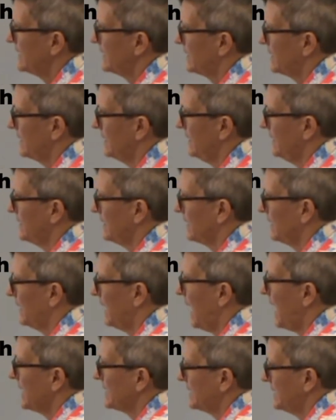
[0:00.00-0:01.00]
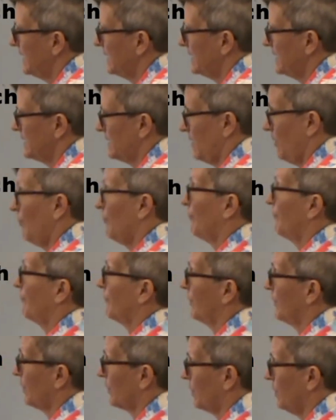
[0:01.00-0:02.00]
a, is a glass that is
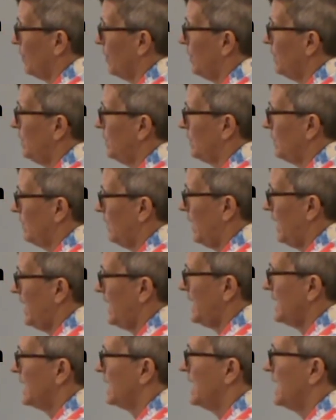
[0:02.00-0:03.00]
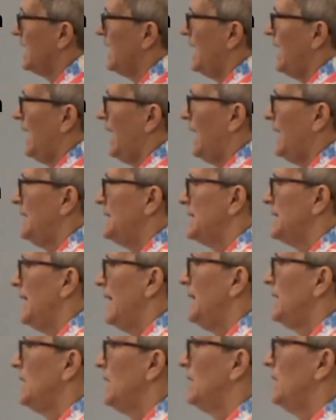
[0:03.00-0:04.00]
vertical, right? He's
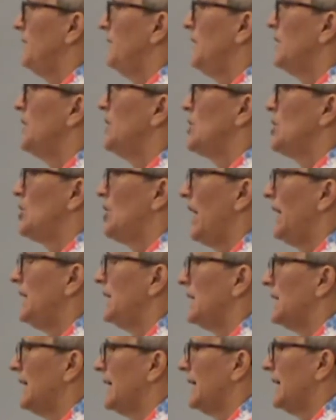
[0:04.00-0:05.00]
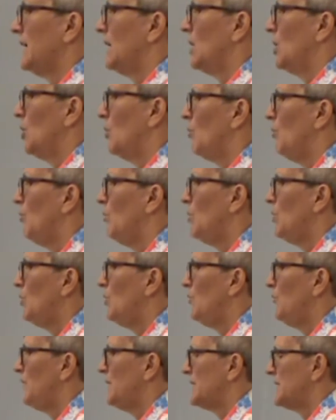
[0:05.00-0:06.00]
then going to very gently
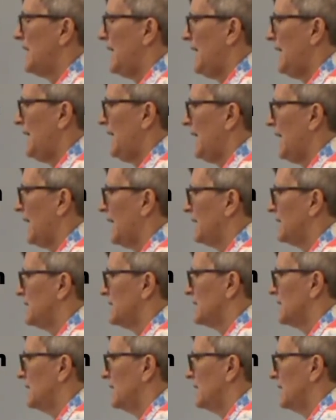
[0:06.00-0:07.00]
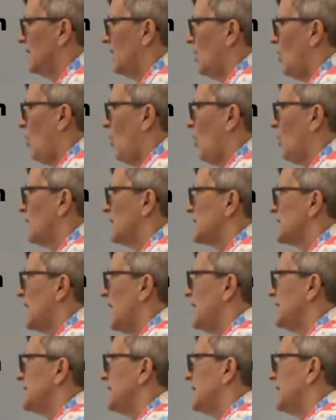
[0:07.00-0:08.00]
move his hand
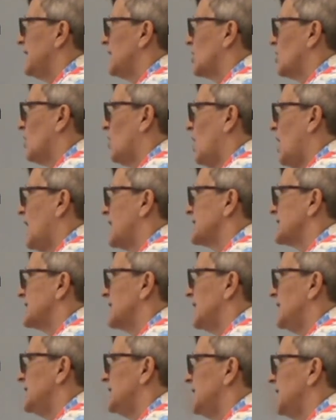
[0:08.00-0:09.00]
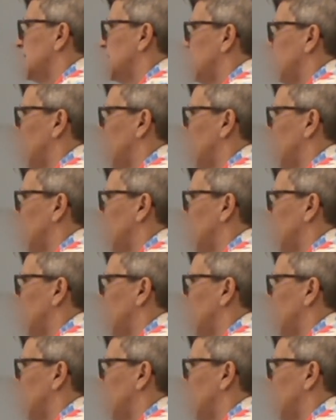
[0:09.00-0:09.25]
horizontally across until he